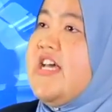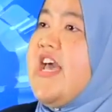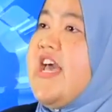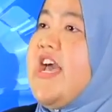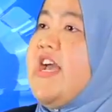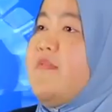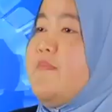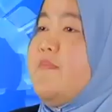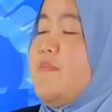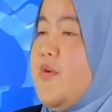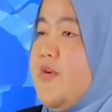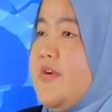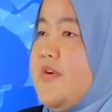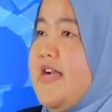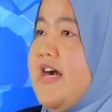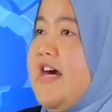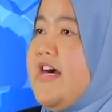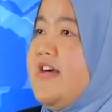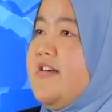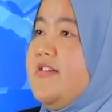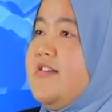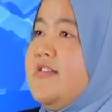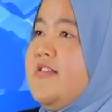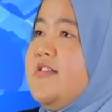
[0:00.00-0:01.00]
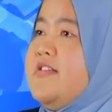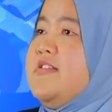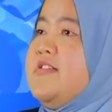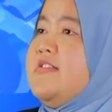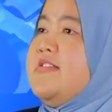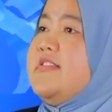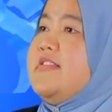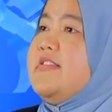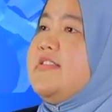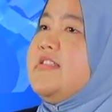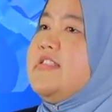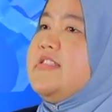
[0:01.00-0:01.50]
and products
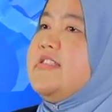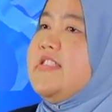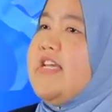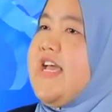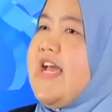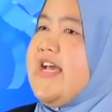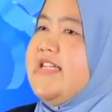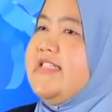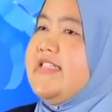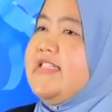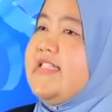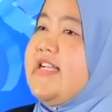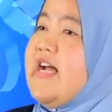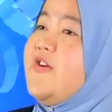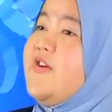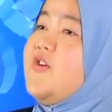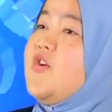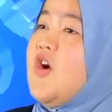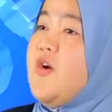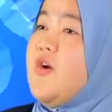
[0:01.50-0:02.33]
such as cloud